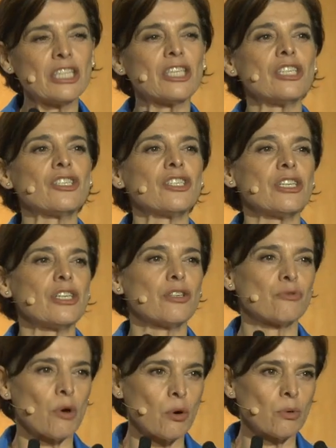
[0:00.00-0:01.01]
DG
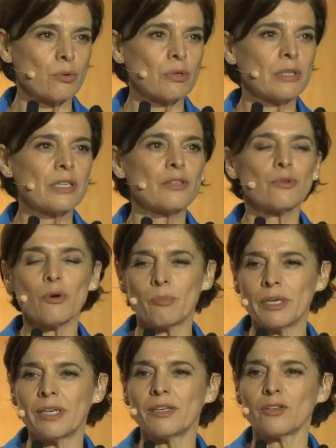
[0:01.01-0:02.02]
Grow
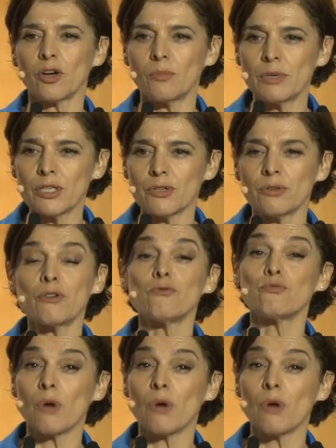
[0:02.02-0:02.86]
European Commission.